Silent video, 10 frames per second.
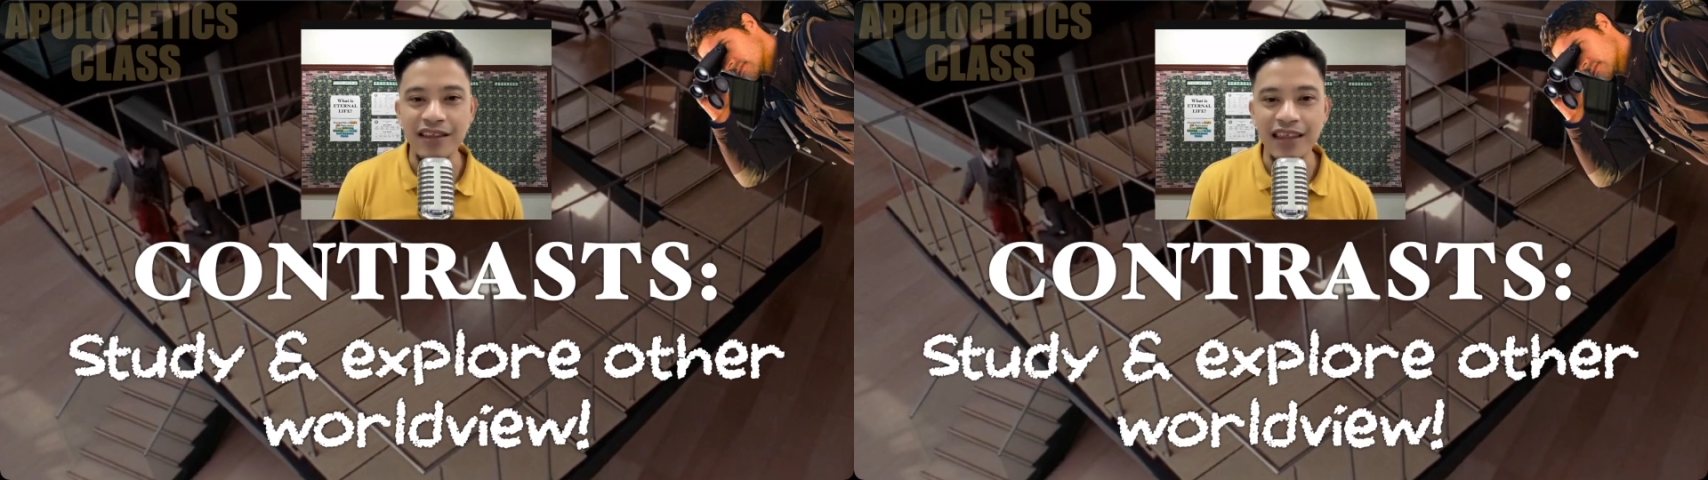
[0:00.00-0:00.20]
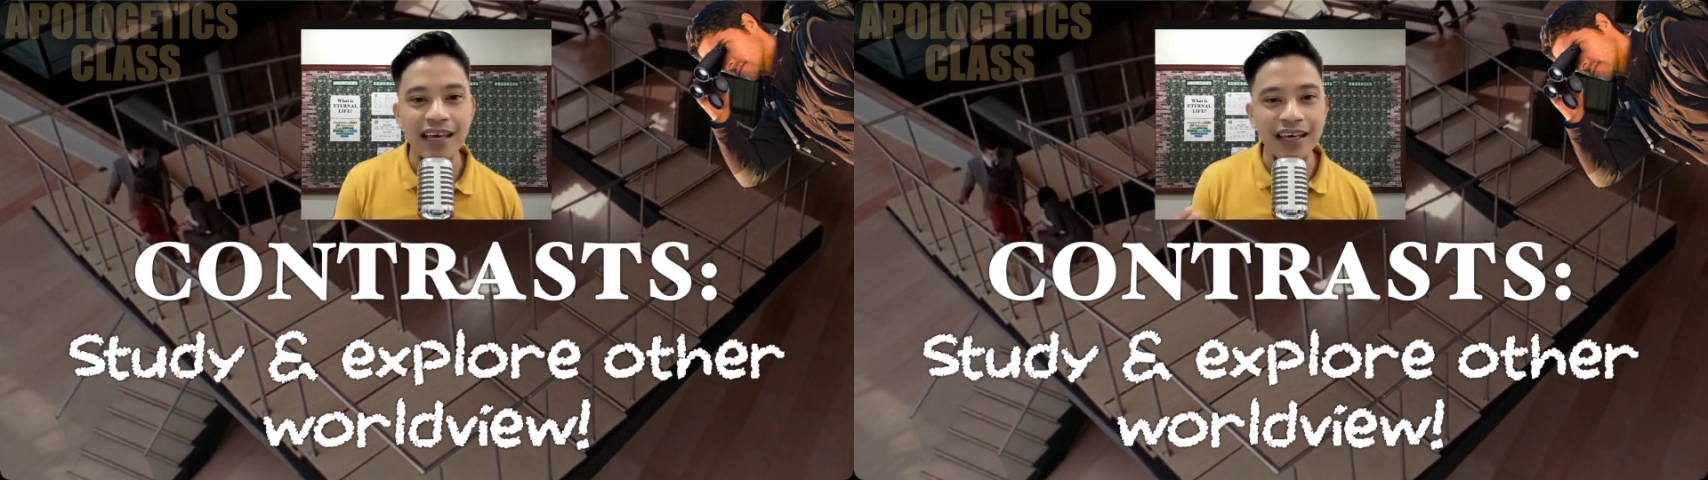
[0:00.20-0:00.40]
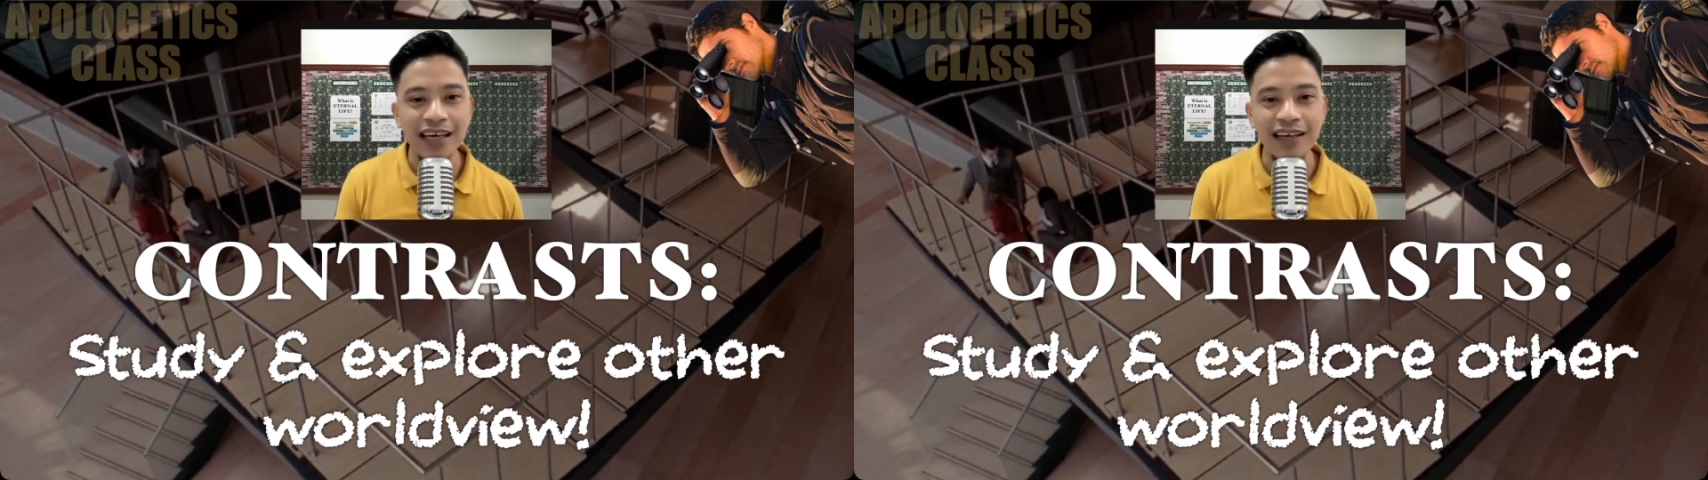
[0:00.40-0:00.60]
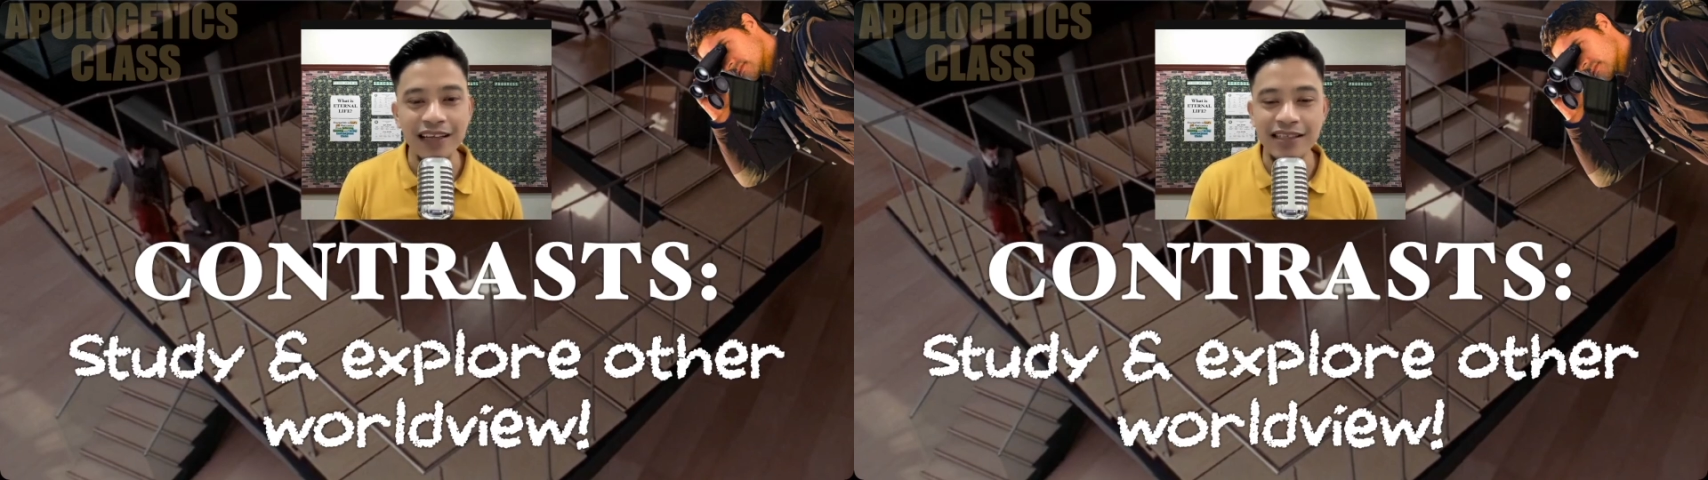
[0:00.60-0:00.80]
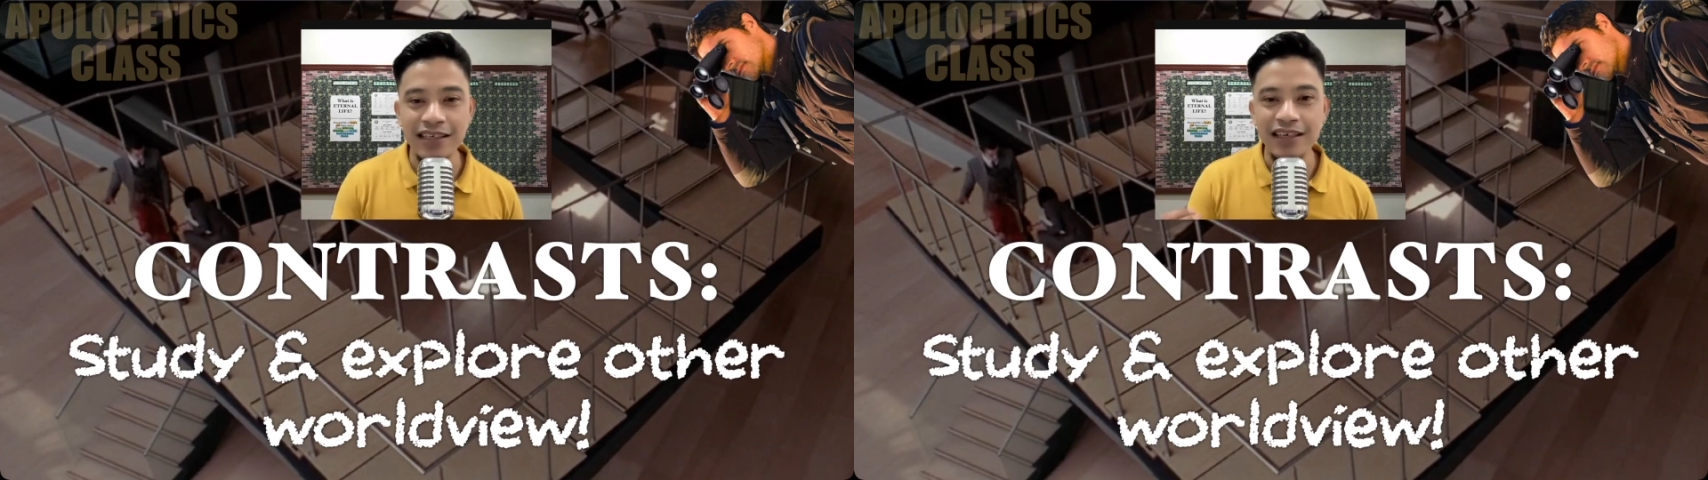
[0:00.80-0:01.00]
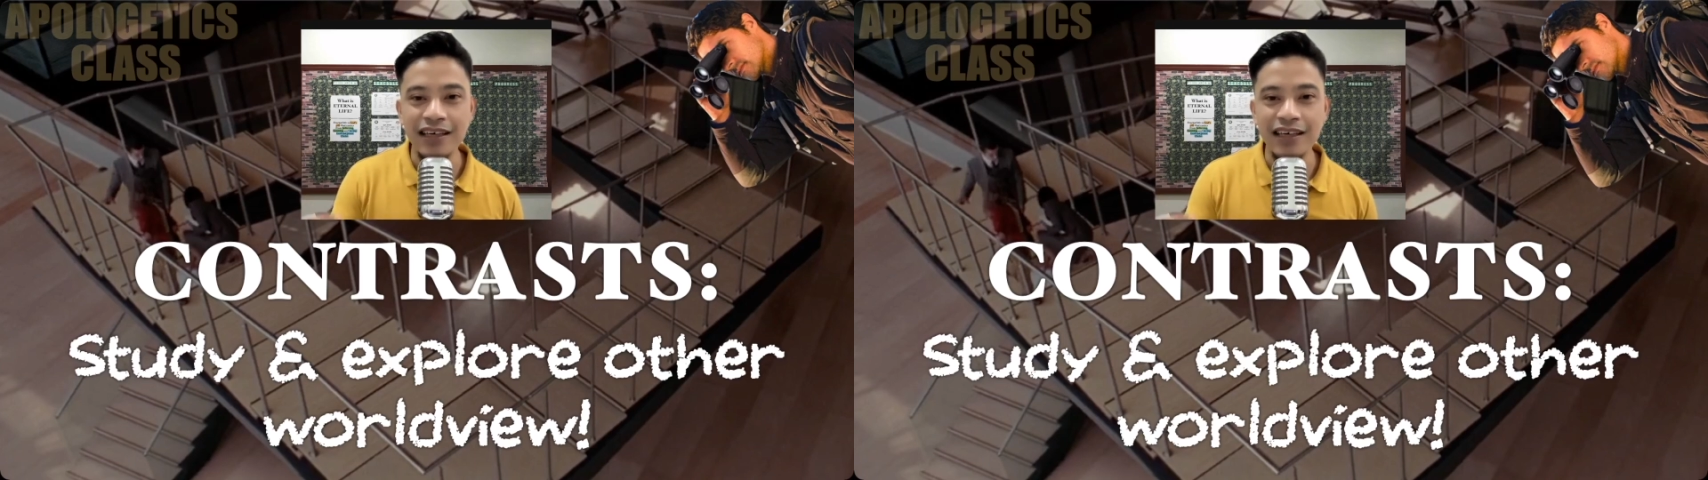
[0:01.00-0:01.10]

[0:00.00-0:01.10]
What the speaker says: thinking it's